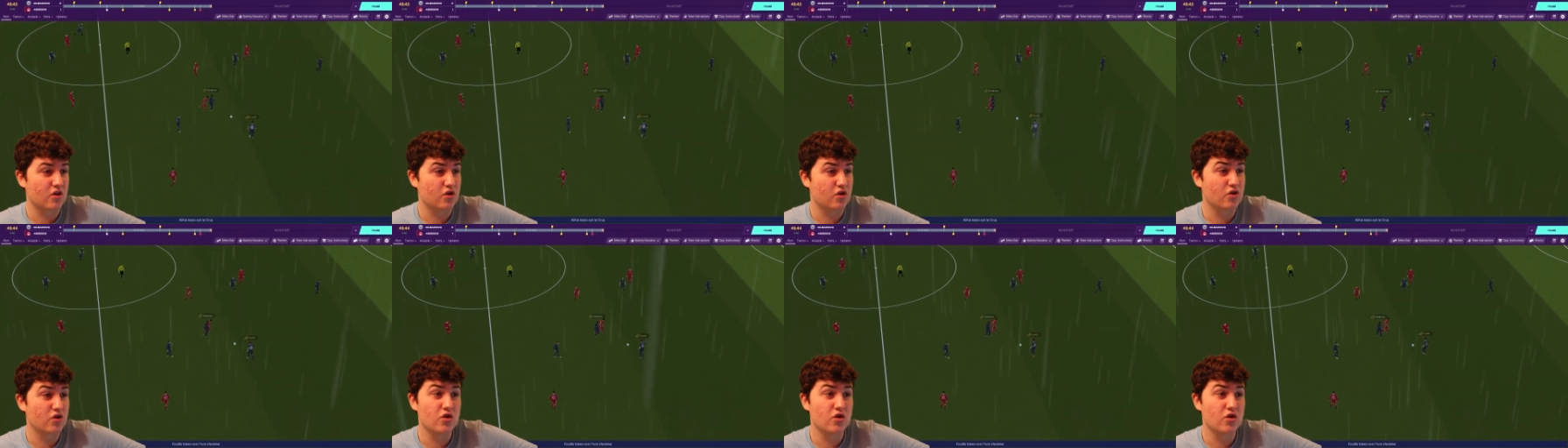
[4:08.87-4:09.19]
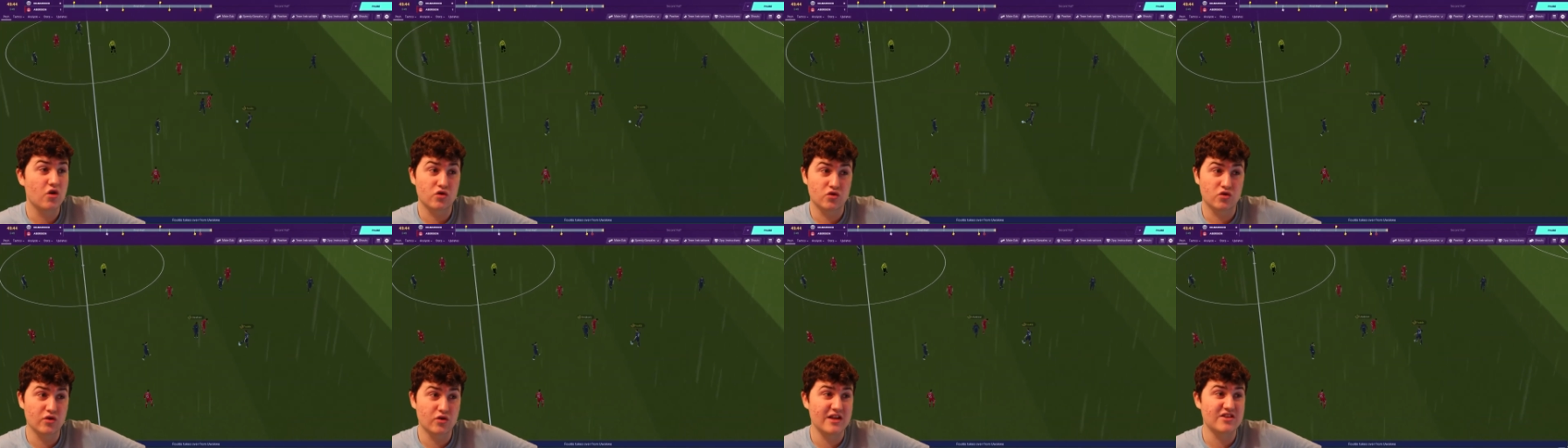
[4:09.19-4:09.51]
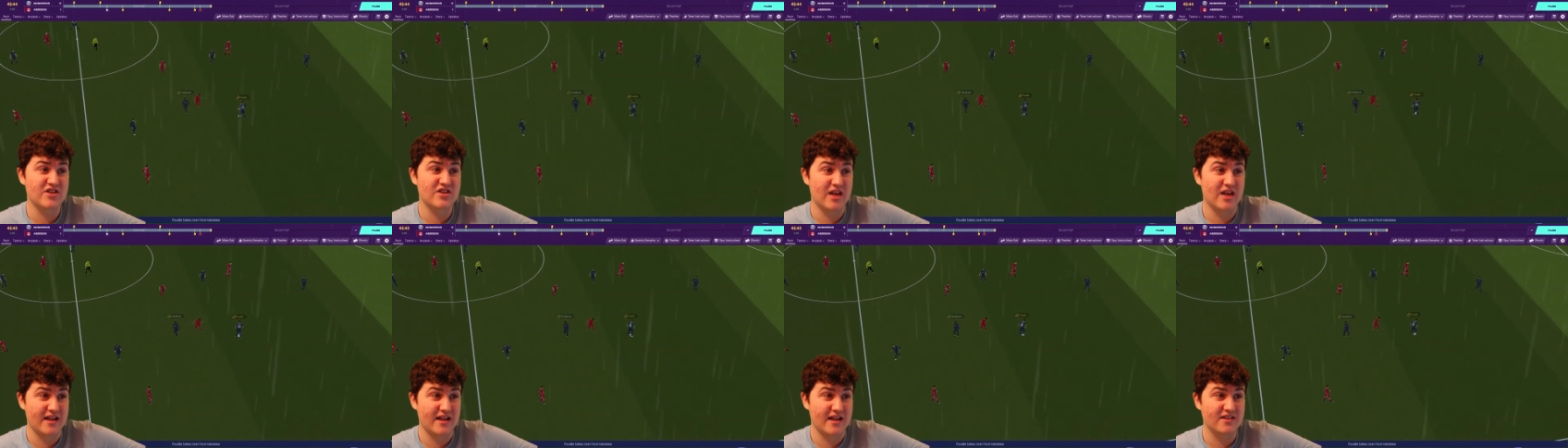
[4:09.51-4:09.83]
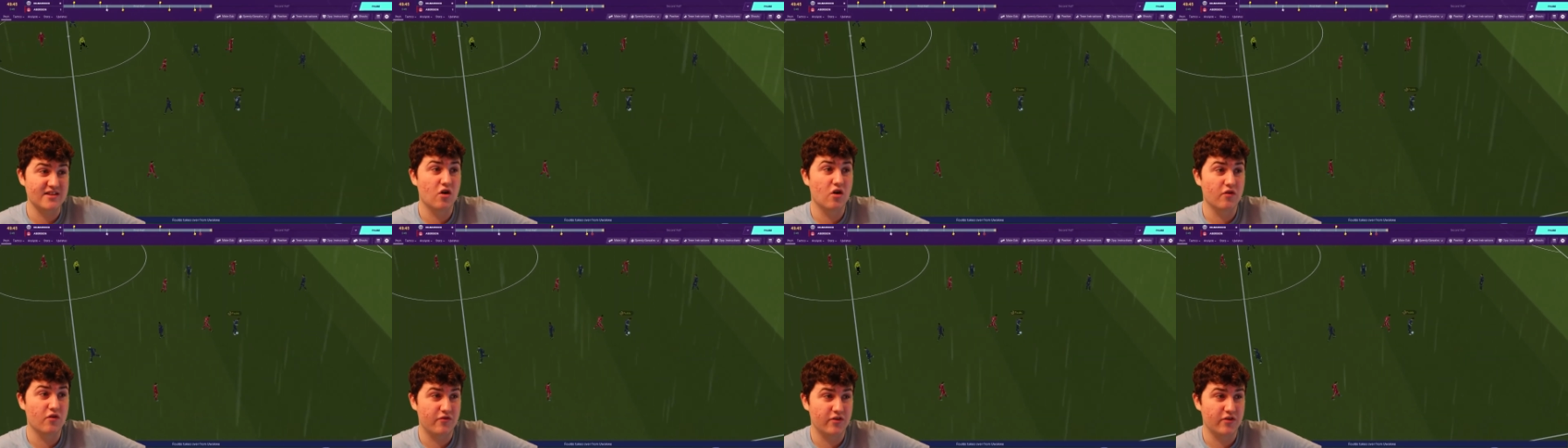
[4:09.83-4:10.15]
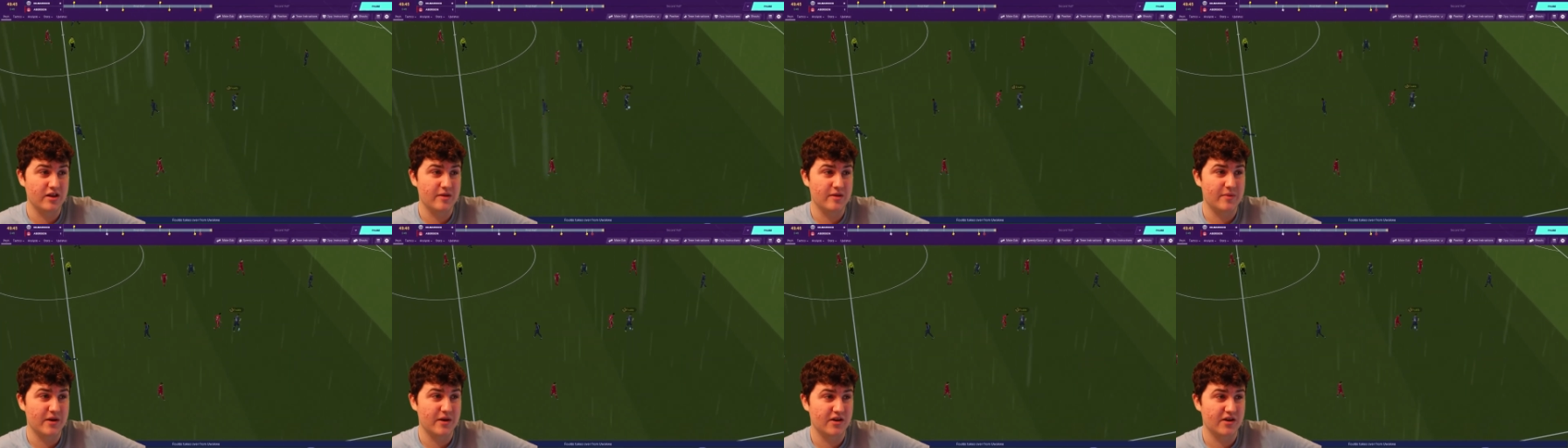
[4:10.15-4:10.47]
or don't get sent off,
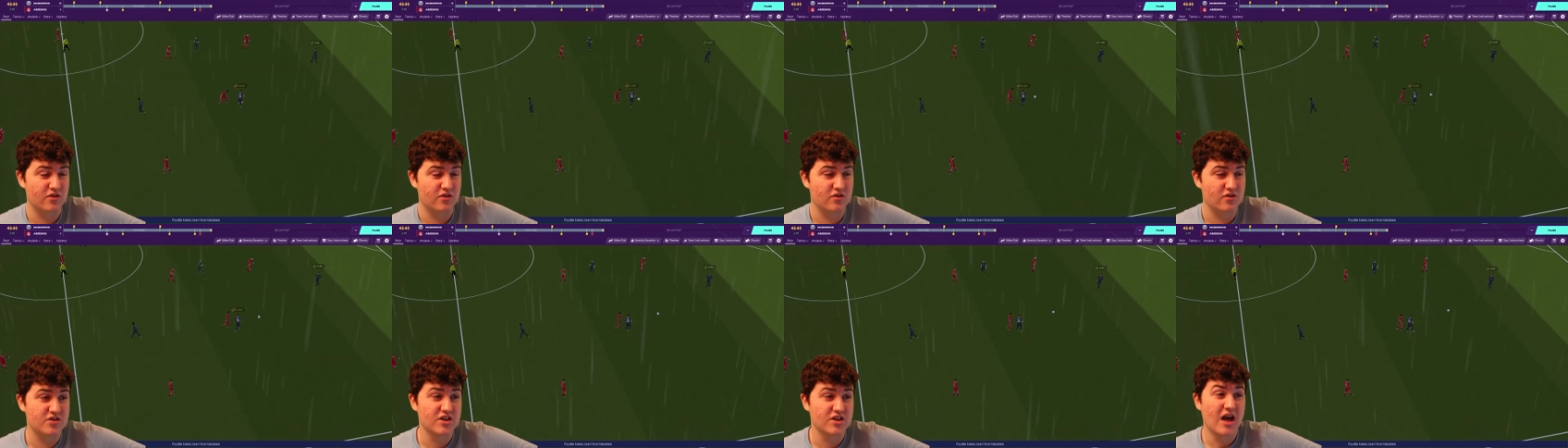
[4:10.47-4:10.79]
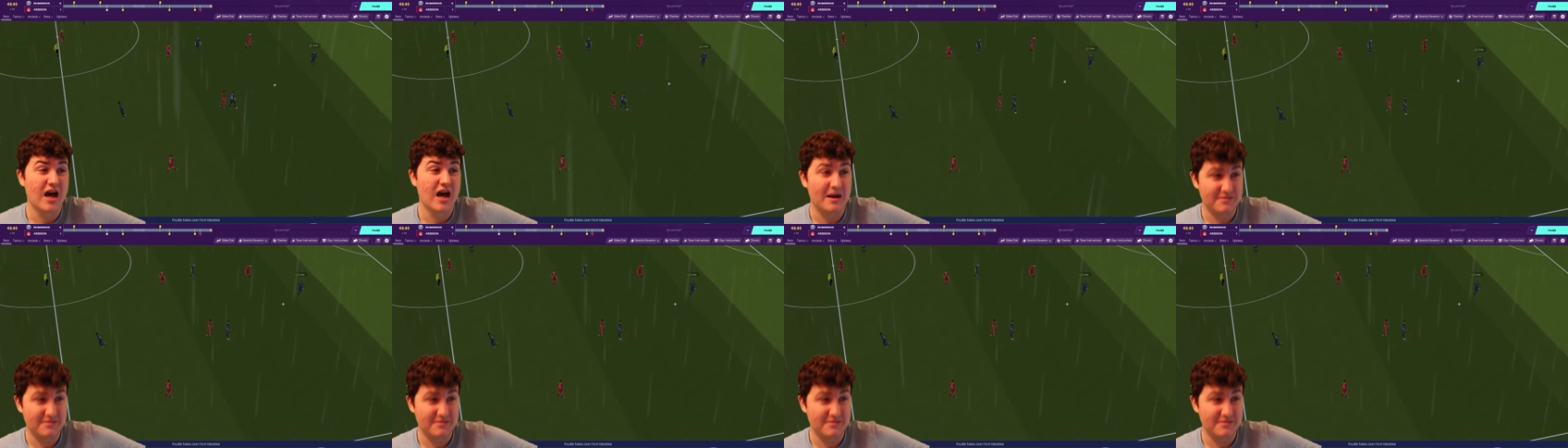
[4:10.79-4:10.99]
Felipe Cruz.